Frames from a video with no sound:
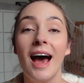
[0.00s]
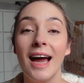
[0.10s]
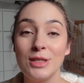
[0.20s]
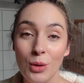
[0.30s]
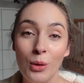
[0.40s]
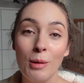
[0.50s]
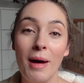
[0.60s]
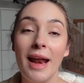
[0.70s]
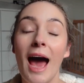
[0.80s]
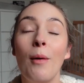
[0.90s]
I talk
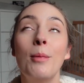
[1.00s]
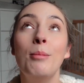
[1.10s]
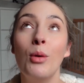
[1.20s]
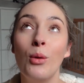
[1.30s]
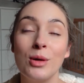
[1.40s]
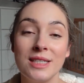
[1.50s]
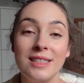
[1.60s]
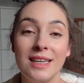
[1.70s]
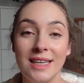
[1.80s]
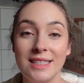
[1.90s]
about how
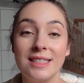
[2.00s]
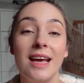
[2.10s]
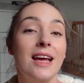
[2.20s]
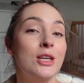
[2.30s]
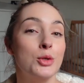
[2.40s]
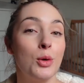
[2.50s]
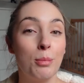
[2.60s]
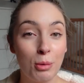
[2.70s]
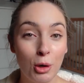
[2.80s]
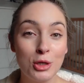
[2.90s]
important it is to
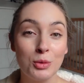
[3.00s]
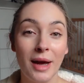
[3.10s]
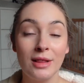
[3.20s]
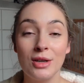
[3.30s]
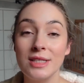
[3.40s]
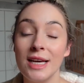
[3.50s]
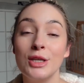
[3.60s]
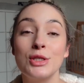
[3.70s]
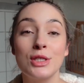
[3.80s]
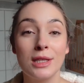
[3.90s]
approach weight loss in
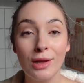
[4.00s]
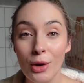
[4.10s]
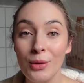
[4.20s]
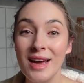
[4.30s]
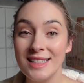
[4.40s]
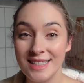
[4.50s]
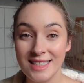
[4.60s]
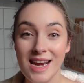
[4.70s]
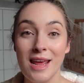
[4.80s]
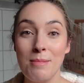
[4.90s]
a slow and
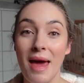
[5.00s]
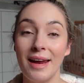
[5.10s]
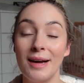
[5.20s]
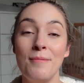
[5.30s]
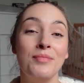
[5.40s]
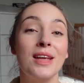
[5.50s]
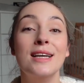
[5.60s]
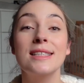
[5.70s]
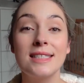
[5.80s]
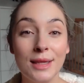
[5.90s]
steady manner.
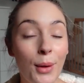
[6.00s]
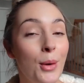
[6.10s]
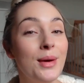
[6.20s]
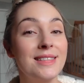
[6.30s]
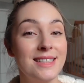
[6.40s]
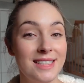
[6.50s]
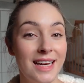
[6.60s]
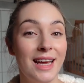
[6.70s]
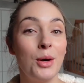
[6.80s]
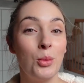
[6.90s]
Slow and
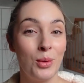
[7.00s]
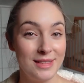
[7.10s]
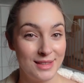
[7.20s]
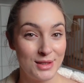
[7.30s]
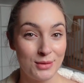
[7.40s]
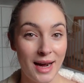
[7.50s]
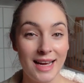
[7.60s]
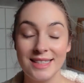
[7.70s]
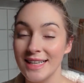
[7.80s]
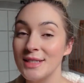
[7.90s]
steady wins the
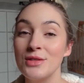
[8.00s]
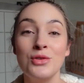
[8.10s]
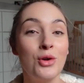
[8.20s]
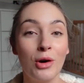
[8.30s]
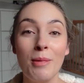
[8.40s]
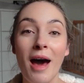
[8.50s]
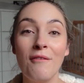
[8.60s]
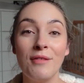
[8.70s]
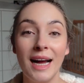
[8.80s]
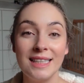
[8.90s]
race. It's not
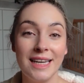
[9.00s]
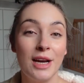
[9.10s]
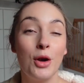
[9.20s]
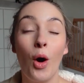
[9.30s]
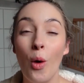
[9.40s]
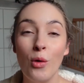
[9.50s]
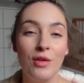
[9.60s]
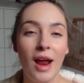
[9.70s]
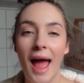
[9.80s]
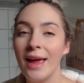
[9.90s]
about finding an
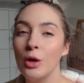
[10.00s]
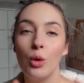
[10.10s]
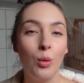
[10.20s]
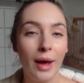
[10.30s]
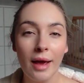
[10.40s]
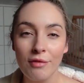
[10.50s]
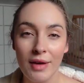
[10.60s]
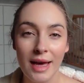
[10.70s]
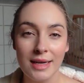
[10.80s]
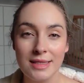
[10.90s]
overnight quick
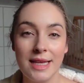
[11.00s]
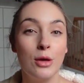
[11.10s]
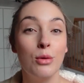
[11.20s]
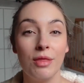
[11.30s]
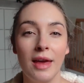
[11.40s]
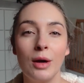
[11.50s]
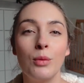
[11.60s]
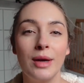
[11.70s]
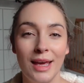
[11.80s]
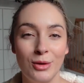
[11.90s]
fix that you think
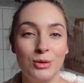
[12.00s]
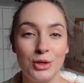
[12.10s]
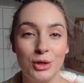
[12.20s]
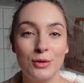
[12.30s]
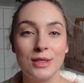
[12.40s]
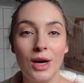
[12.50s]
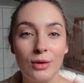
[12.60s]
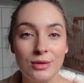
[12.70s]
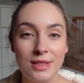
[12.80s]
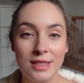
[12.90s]
will get you to your
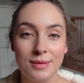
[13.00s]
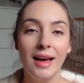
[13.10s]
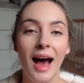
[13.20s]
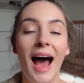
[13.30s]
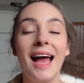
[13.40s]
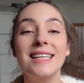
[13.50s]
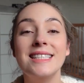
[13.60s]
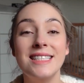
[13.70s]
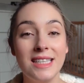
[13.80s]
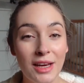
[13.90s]
results. I
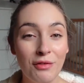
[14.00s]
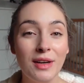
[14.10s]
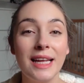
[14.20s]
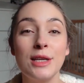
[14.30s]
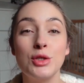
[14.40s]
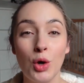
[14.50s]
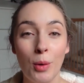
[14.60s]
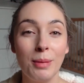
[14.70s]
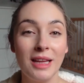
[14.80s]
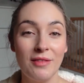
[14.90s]
definitely
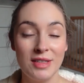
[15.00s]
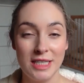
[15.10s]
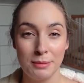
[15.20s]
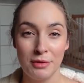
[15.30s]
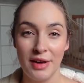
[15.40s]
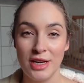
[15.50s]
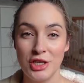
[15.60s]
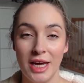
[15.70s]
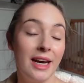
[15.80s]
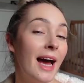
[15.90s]
don't believe in
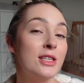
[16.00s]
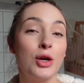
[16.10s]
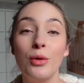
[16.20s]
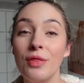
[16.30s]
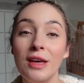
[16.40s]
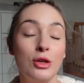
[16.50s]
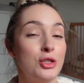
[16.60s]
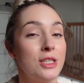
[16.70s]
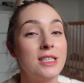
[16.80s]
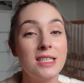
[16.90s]
deprivation. I don't think you
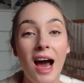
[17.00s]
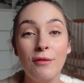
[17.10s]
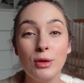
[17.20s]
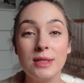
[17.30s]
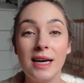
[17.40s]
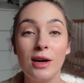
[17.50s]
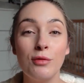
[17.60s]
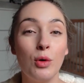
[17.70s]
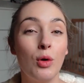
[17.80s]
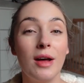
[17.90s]
should starve
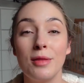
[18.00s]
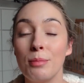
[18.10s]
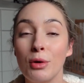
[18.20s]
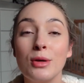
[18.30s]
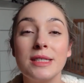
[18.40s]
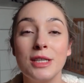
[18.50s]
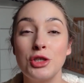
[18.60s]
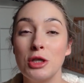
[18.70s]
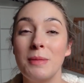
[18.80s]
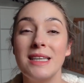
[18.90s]
yourself or the process
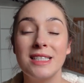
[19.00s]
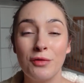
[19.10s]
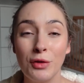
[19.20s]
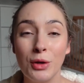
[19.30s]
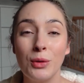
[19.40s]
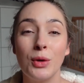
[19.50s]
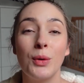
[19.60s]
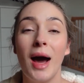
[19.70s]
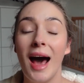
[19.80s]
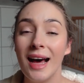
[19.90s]
should be difficult
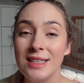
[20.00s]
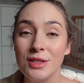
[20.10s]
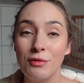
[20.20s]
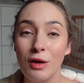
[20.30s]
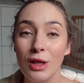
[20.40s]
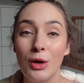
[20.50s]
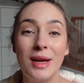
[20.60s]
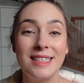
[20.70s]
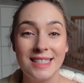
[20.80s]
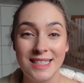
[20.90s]
or hard to follow
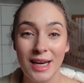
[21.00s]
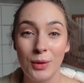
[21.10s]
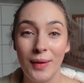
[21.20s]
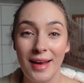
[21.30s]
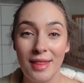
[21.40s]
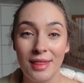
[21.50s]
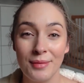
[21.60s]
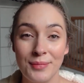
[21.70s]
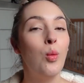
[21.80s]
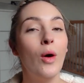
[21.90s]
and stick with.
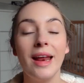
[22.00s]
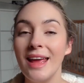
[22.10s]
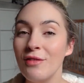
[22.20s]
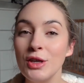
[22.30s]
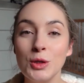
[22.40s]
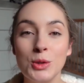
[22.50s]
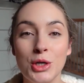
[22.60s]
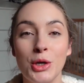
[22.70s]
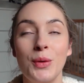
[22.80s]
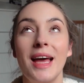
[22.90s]
Whatever you
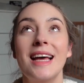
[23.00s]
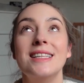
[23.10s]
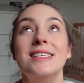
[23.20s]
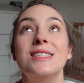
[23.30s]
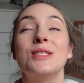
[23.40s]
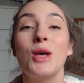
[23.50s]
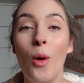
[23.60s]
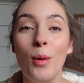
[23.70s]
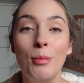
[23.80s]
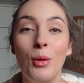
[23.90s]
do, it's
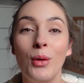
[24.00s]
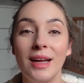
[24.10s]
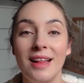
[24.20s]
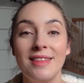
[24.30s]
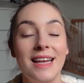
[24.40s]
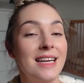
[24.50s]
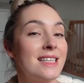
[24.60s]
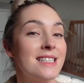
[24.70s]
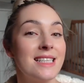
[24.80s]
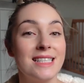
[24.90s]
so important that it
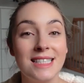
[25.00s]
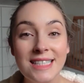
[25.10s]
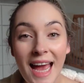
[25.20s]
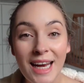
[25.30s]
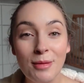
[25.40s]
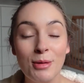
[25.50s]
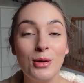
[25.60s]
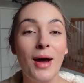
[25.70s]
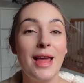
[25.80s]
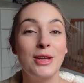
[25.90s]
is
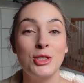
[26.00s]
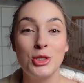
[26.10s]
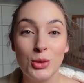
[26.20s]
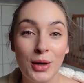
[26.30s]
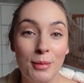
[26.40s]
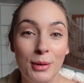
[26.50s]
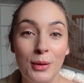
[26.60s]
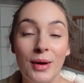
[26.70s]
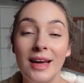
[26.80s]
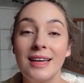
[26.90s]
sustainable and
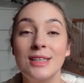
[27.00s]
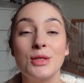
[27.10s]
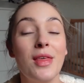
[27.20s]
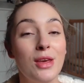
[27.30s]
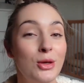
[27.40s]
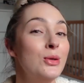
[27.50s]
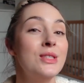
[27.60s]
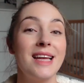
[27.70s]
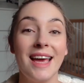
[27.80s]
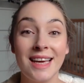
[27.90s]
enjoyable so that you stay